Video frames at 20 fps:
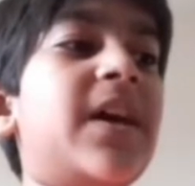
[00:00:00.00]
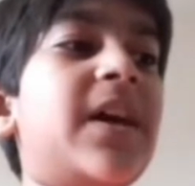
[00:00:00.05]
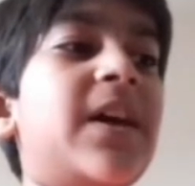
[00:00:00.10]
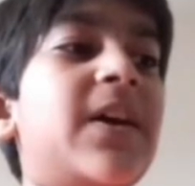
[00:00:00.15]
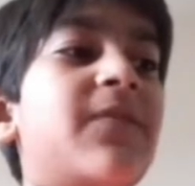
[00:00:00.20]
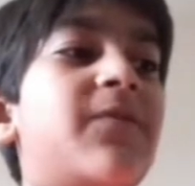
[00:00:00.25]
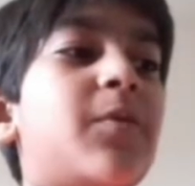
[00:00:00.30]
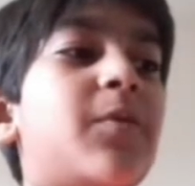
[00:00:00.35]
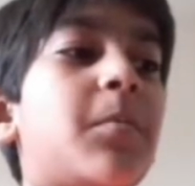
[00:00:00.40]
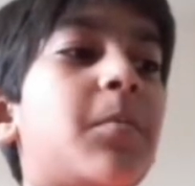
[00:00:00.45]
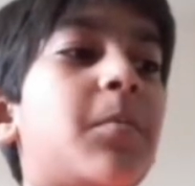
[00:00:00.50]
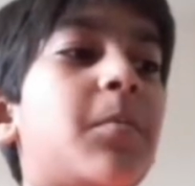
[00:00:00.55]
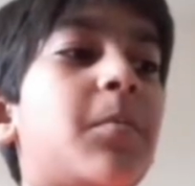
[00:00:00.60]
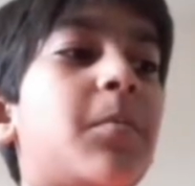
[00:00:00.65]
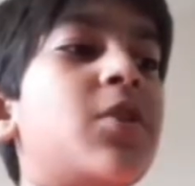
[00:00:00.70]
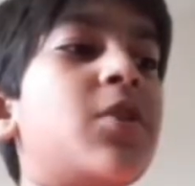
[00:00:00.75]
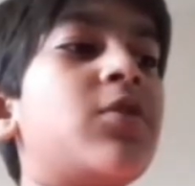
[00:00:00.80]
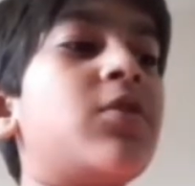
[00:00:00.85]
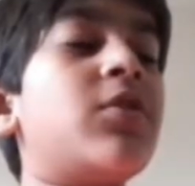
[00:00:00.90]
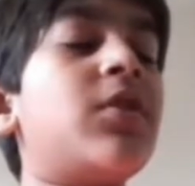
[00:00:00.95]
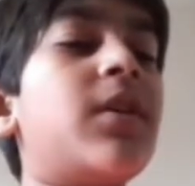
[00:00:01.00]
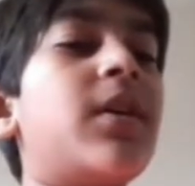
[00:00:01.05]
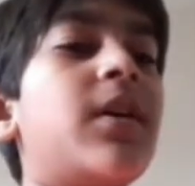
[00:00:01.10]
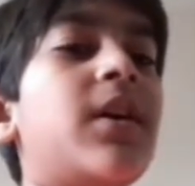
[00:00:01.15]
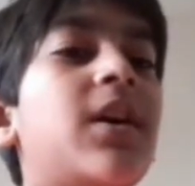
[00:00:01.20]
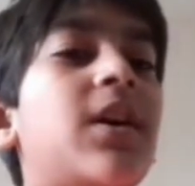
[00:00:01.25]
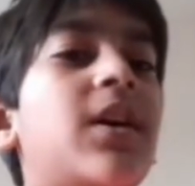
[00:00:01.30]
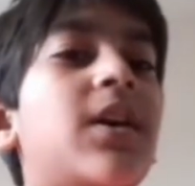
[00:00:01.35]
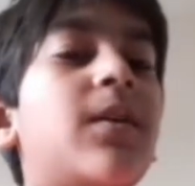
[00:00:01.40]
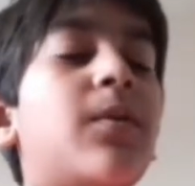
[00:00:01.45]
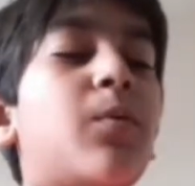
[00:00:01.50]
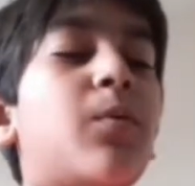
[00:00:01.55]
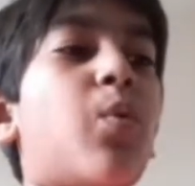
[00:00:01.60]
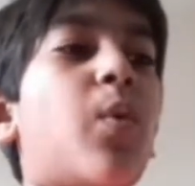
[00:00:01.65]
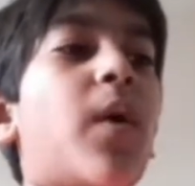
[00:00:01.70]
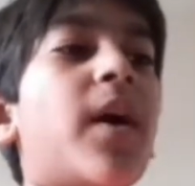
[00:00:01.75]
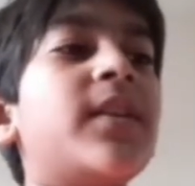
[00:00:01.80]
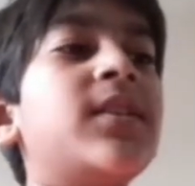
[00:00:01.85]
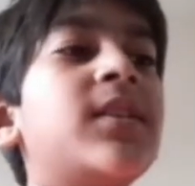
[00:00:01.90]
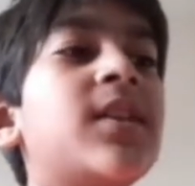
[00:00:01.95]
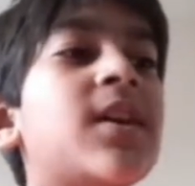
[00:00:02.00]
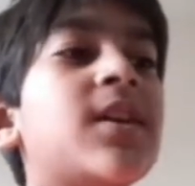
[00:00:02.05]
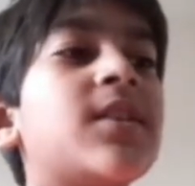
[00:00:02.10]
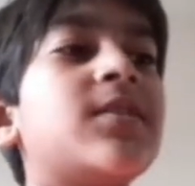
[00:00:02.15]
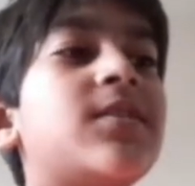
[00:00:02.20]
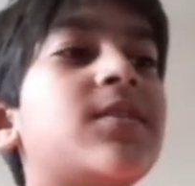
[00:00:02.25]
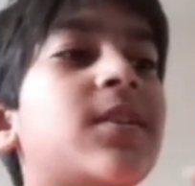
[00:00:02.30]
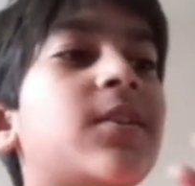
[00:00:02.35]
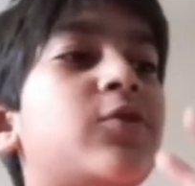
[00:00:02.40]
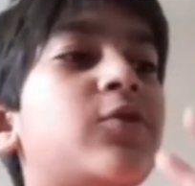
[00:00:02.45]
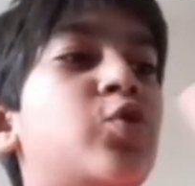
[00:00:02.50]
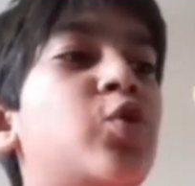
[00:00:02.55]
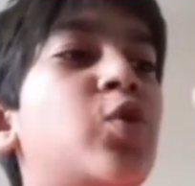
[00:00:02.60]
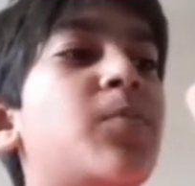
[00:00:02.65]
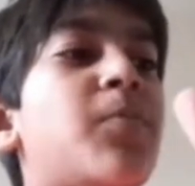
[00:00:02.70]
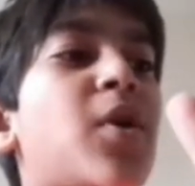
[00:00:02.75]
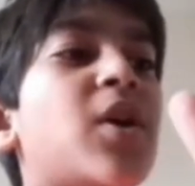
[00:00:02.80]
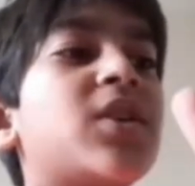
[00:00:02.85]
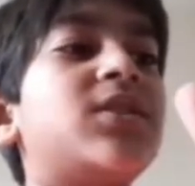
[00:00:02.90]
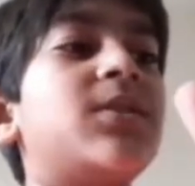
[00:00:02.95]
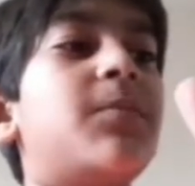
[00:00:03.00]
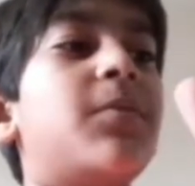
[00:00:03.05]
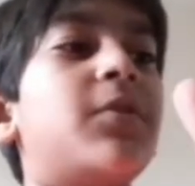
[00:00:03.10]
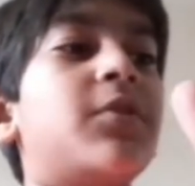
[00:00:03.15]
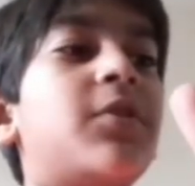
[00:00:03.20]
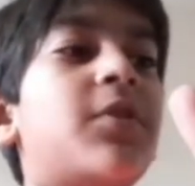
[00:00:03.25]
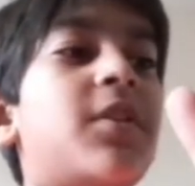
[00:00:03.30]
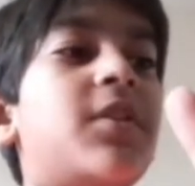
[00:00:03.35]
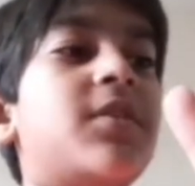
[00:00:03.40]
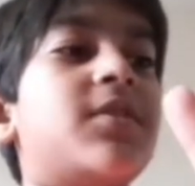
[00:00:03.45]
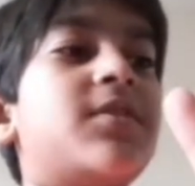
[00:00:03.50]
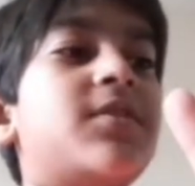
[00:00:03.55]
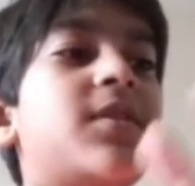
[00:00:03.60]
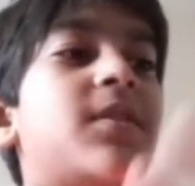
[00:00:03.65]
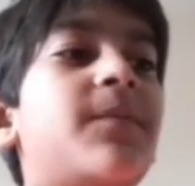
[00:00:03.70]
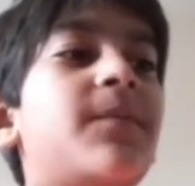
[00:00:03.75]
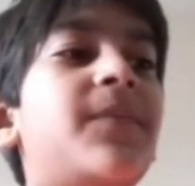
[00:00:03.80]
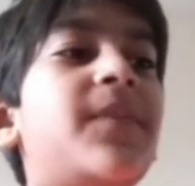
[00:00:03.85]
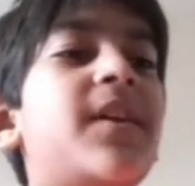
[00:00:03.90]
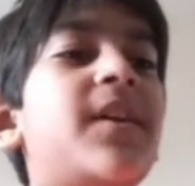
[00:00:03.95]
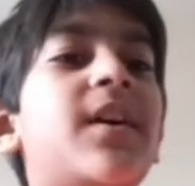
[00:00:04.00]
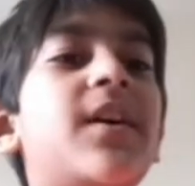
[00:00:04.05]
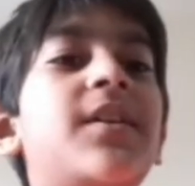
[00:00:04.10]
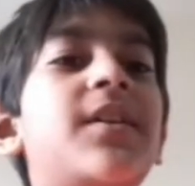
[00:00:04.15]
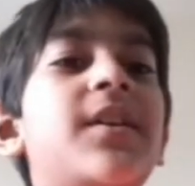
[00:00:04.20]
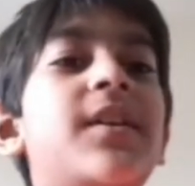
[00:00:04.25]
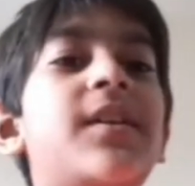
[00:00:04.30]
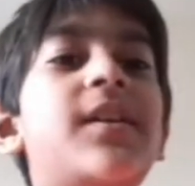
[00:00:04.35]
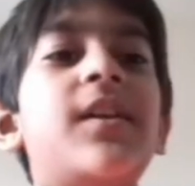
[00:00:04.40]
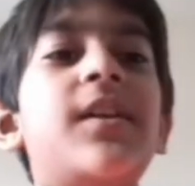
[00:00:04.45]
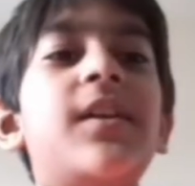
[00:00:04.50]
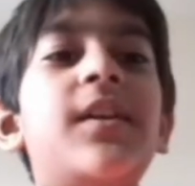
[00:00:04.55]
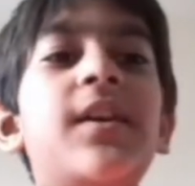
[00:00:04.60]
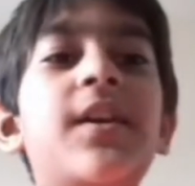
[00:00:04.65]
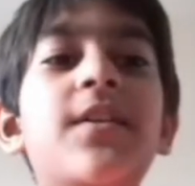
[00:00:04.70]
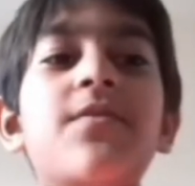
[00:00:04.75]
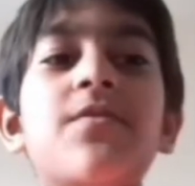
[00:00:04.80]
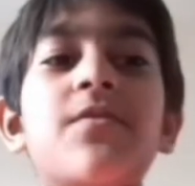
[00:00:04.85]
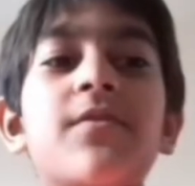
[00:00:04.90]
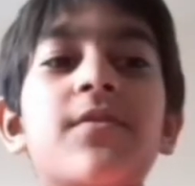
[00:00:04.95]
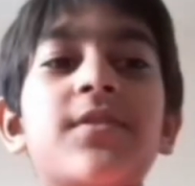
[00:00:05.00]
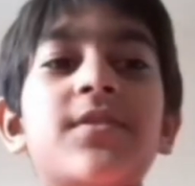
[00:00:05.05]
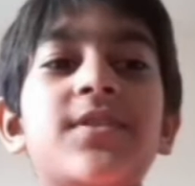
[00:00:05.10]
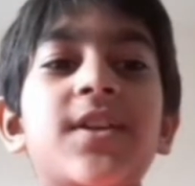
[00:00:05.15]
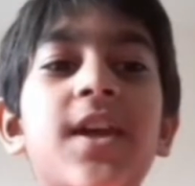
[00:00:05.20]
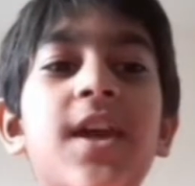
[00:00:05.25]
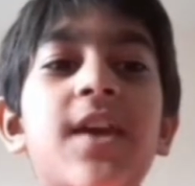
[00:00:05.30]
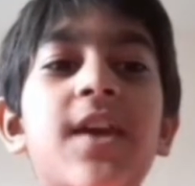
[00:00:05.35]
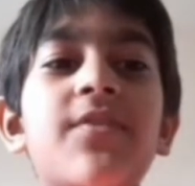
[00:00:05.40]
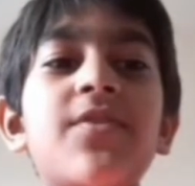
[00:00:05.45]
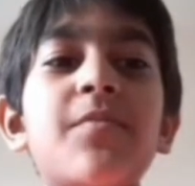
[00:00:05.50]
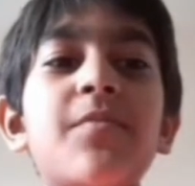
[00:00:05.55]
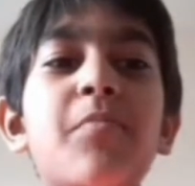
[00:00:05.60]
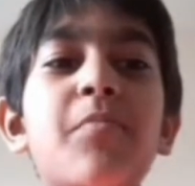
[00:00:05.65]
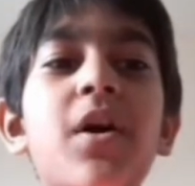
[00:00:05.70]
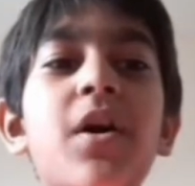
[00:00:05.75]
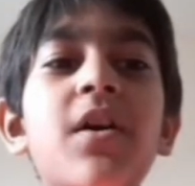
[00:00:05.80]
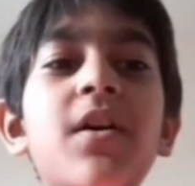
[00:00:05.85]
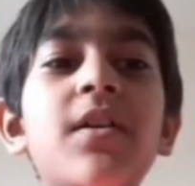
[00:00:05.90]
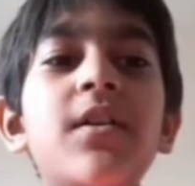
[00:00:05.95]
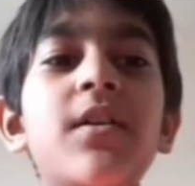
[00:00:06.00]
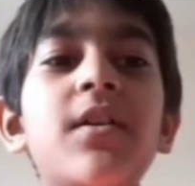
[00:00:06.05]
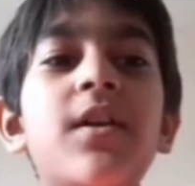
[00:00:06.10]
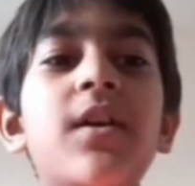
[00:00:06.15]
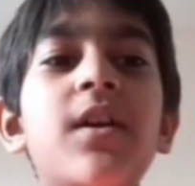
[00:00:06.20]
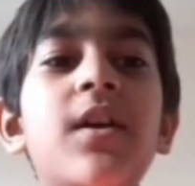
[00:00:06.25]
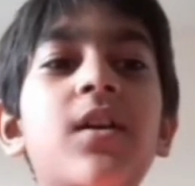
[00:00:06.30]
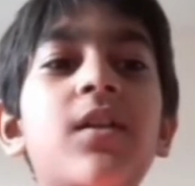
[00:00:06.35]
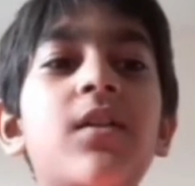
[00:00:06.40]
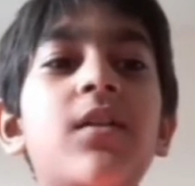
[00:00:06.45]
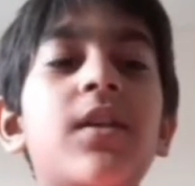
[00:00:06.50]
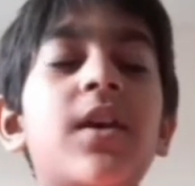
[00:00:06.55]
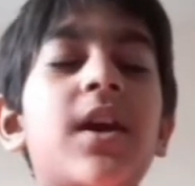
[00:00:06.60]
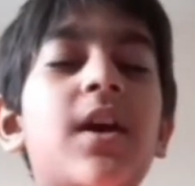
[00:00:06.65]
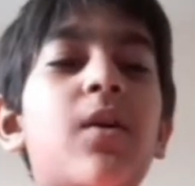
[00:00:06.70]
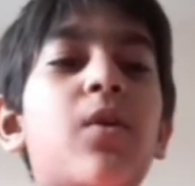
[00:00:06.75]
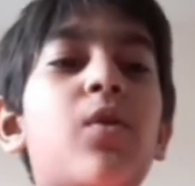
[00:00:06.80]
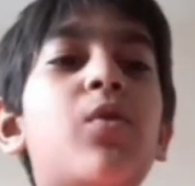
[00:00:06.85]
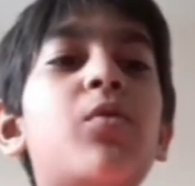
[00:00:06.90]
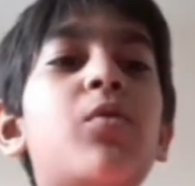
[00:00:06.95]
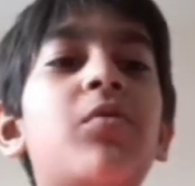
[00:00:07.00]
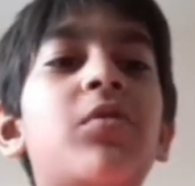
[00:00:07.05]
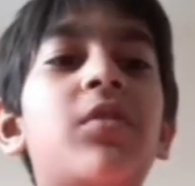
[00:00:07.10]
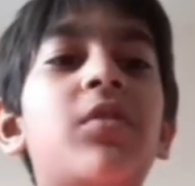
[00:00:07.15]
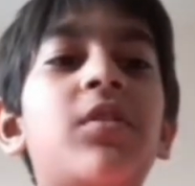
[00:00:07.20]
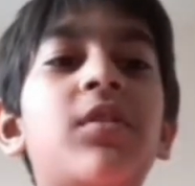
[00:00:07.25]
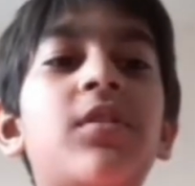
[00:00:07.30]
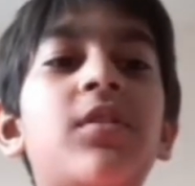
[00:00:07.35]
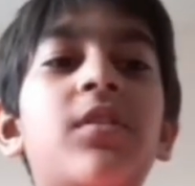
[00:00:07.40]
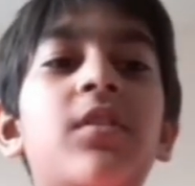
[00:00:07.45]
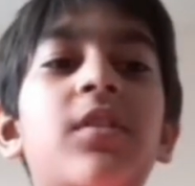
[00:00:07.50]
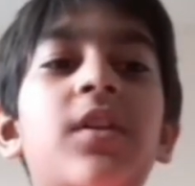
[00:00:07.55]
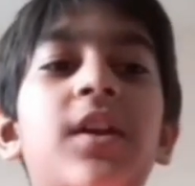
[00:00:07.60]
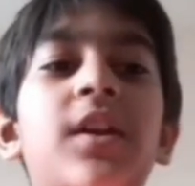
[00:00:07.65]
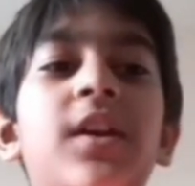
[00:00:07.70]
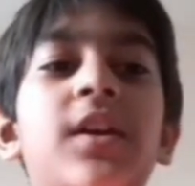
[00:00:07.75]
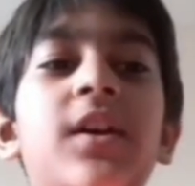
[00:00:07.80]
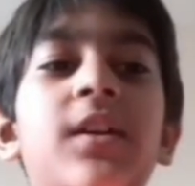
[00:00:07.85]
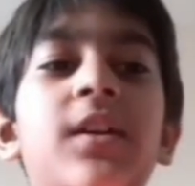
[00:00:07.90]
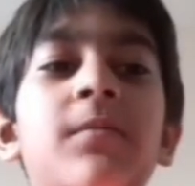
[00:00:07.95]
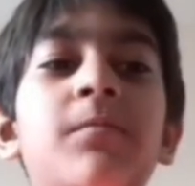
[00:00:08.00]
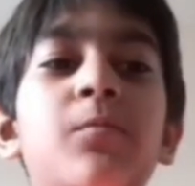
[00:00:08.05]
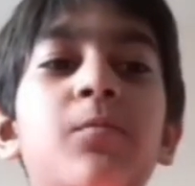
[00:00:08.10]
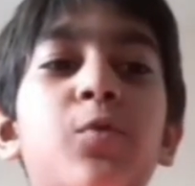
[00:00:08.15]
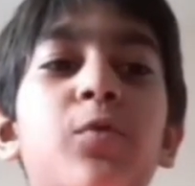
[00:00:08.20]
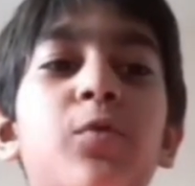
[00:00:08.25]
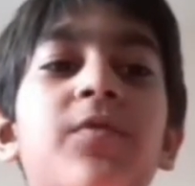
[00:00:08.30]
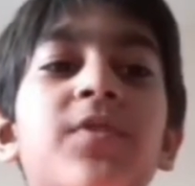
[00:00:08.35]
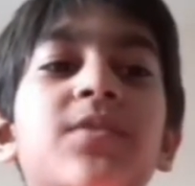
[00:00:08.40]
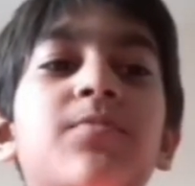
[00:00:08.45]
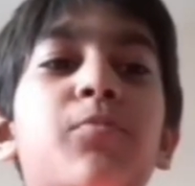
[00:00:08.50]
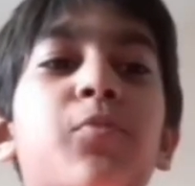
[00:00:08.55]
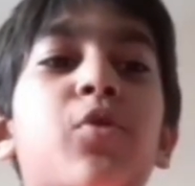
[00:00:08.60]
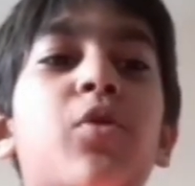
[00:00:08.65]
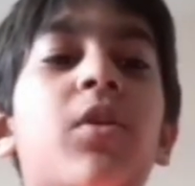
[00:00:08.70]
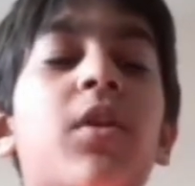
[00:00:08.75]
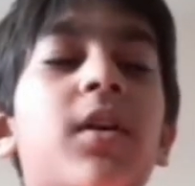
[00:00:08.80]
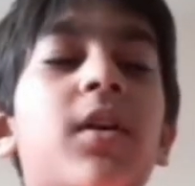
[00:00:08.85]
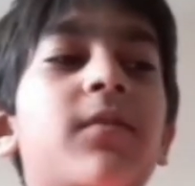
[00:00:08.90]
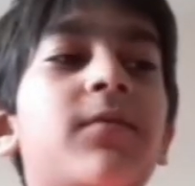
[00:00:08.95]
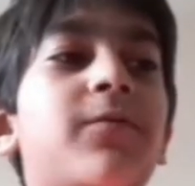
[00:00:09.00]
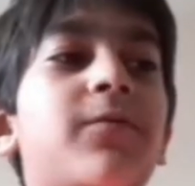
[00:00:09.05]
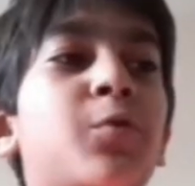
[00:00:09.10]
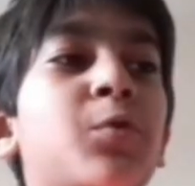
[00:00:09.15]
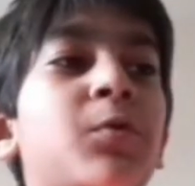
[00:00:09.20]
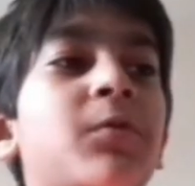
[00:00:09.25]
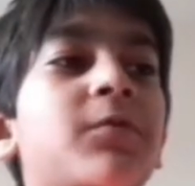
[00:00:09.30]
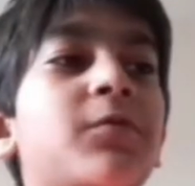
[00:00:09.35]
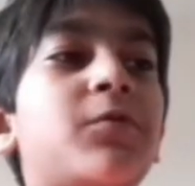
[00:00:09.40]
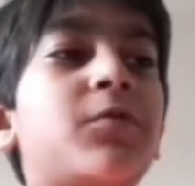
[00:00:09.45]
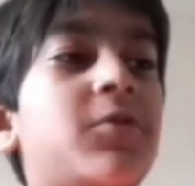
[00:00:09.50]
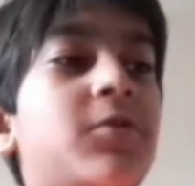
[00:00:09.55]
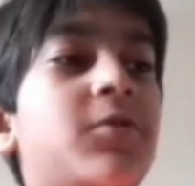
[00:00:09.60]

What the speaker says: From here, white has two possibilities. He can either take the pawn or he can move his pawn forward.